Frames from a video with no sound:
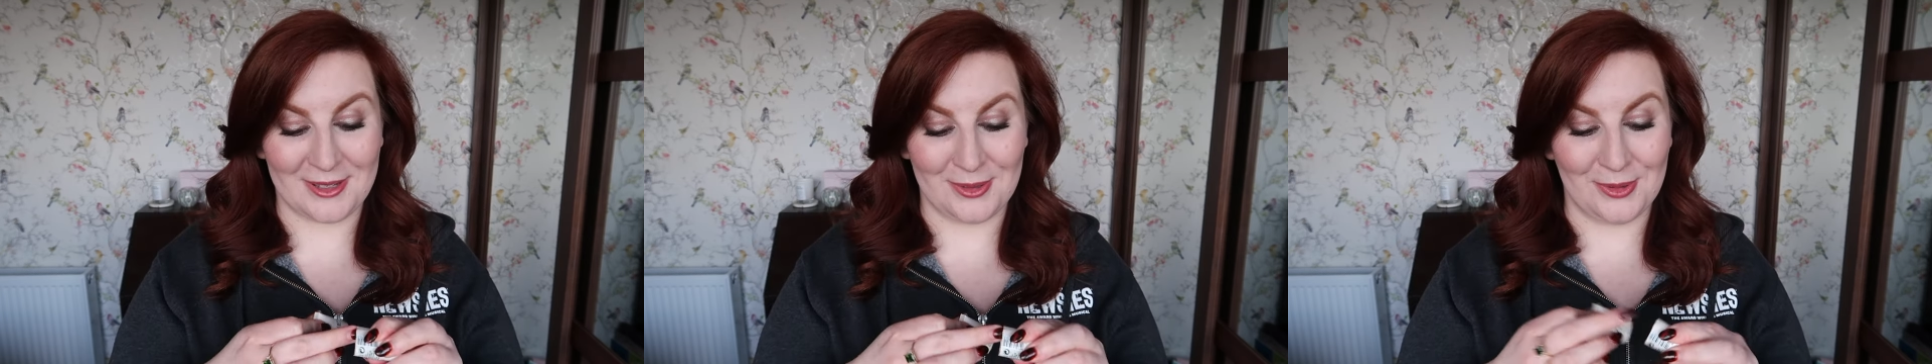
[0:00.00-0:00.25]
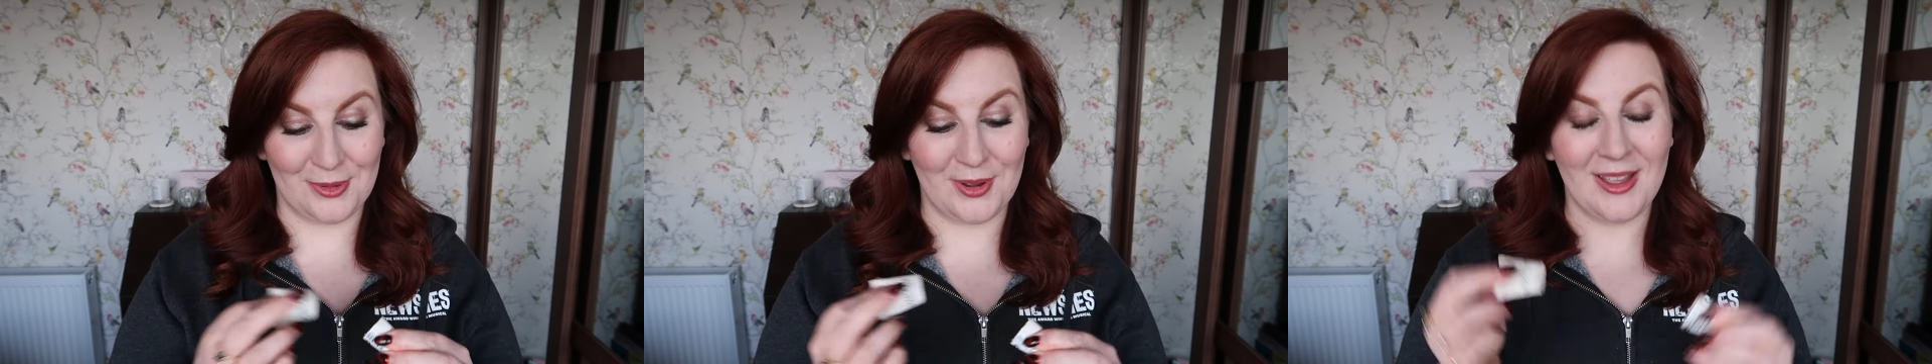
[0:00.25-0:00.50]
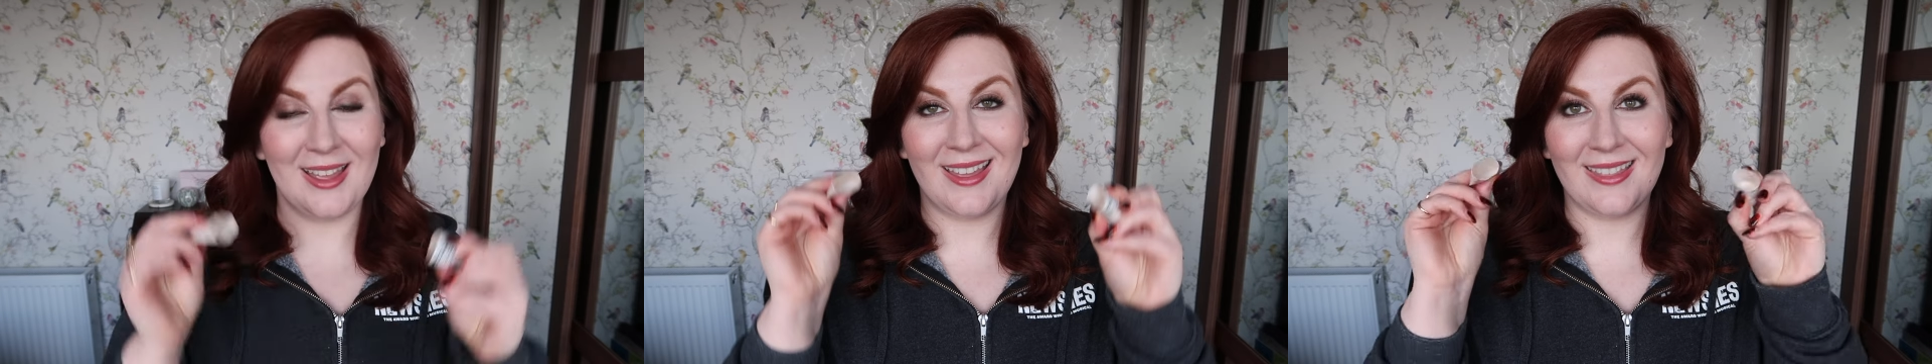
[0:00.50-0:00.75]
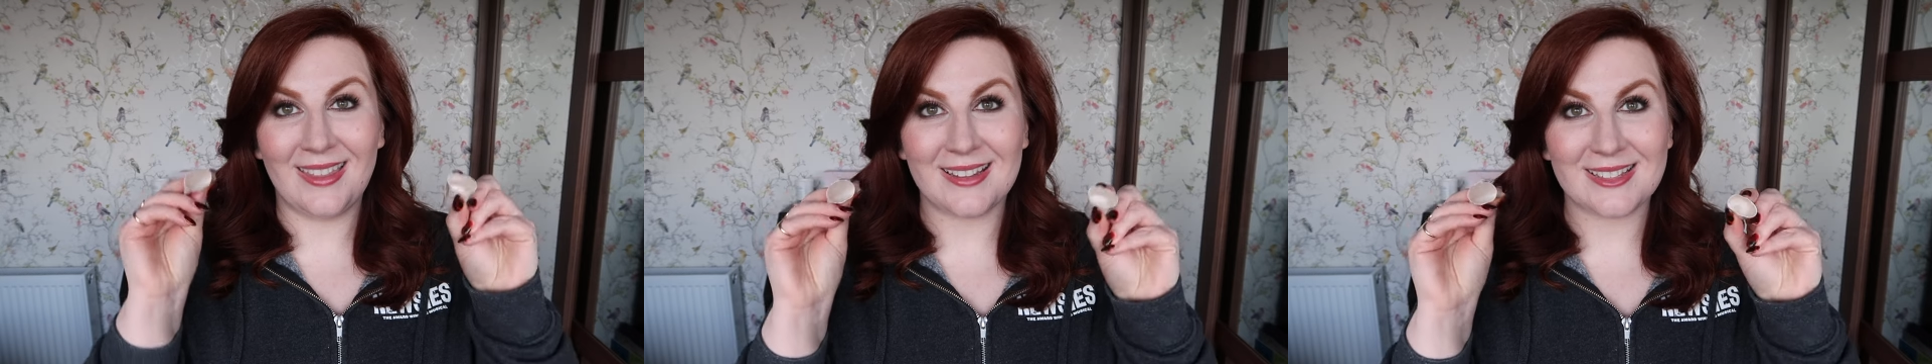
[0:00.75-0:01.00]
So
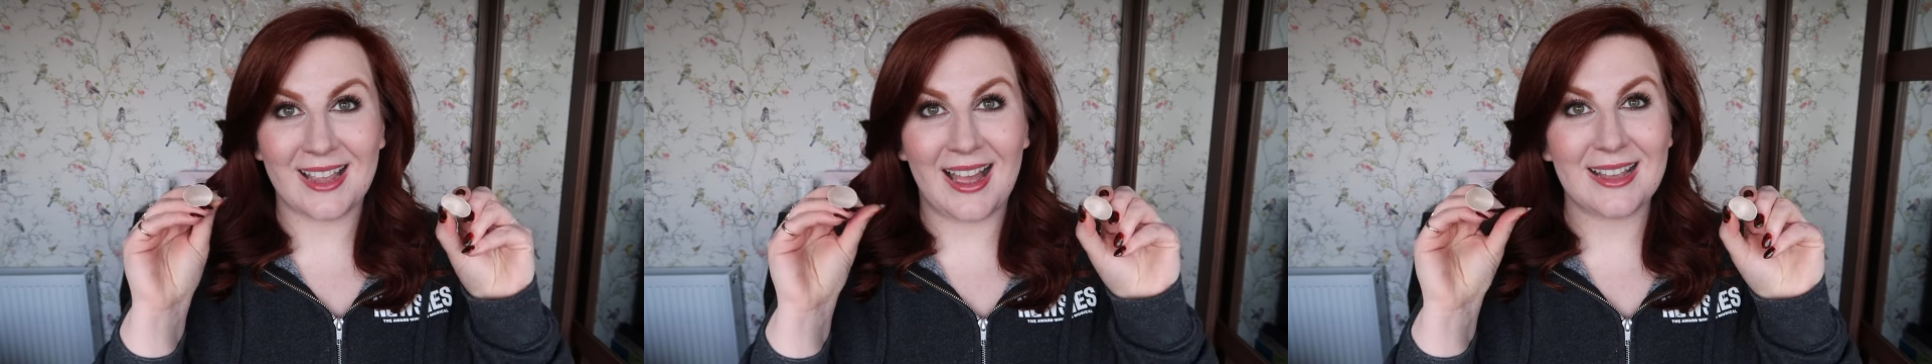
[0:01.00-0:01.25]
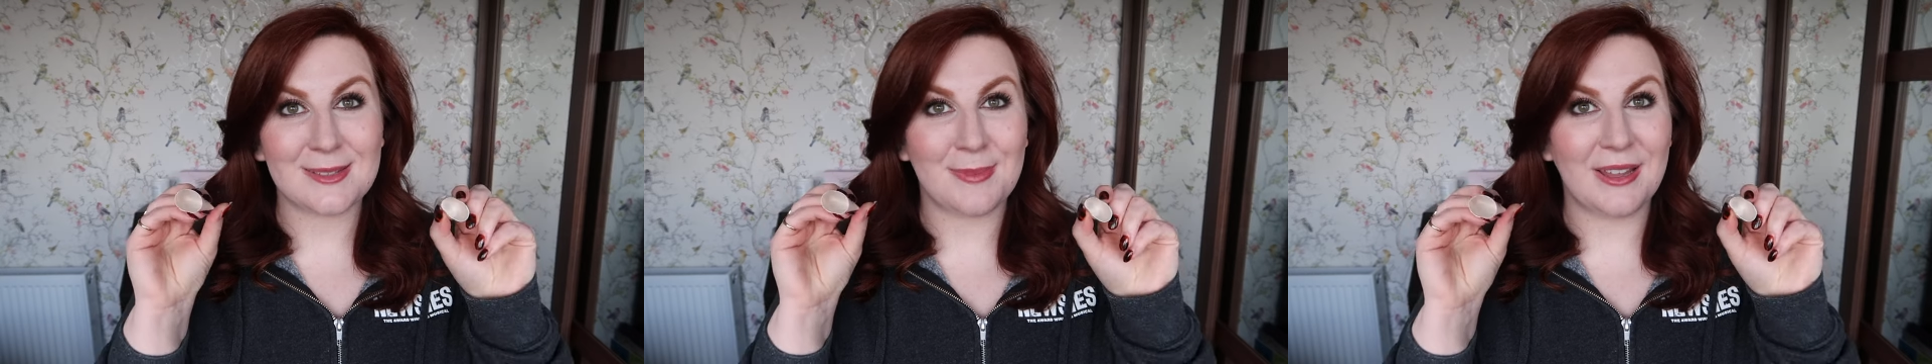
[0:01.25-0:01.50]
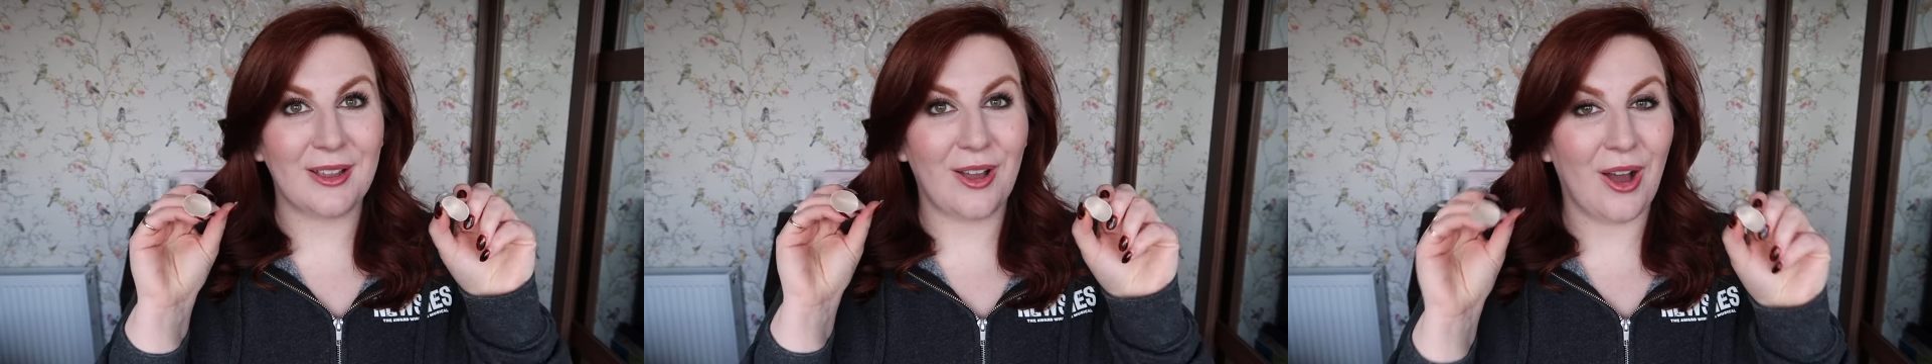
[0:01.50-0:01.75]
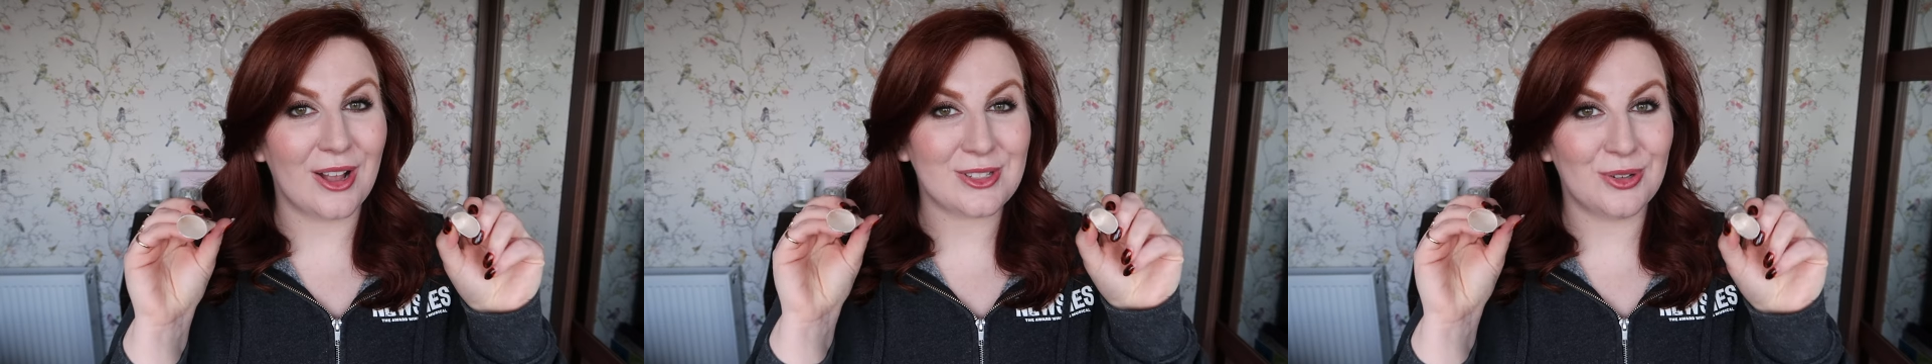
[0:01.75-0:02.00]
this has been
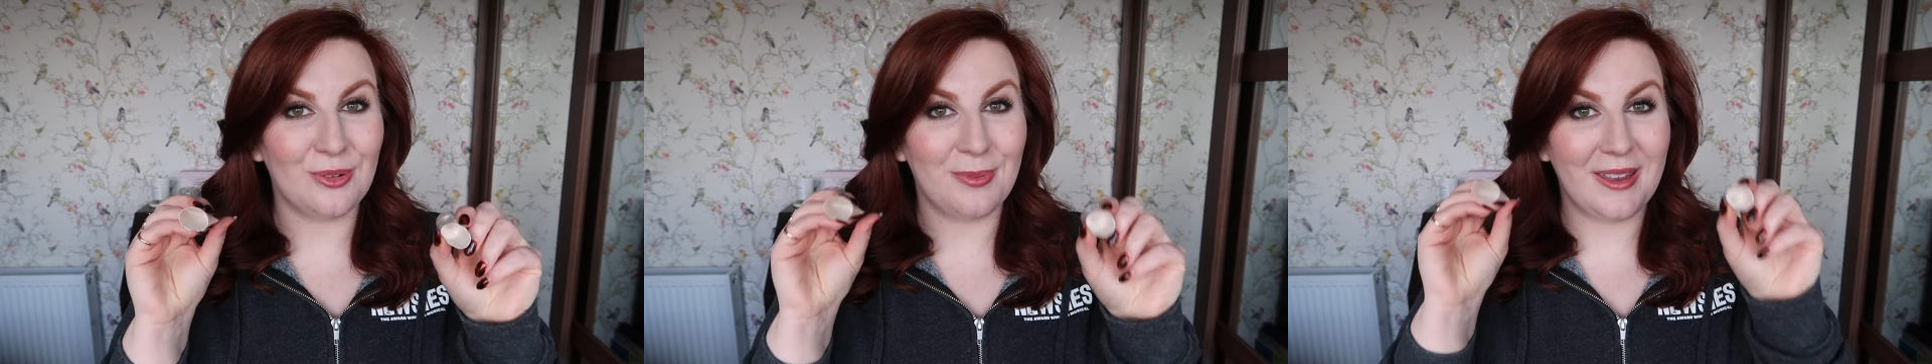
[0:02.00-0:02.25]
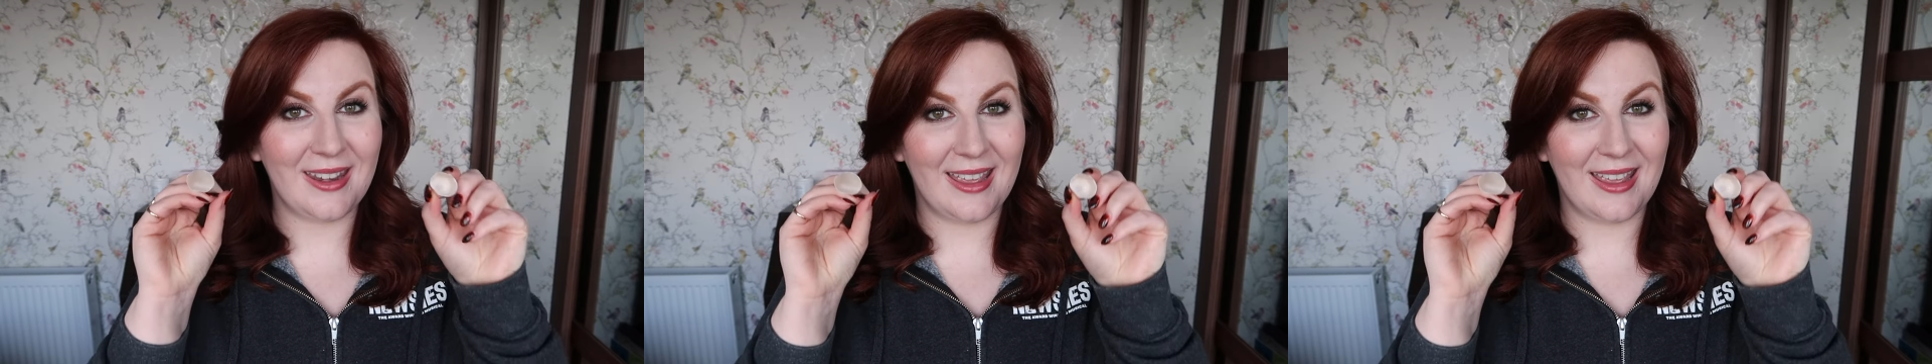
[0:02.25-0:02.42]
cut open,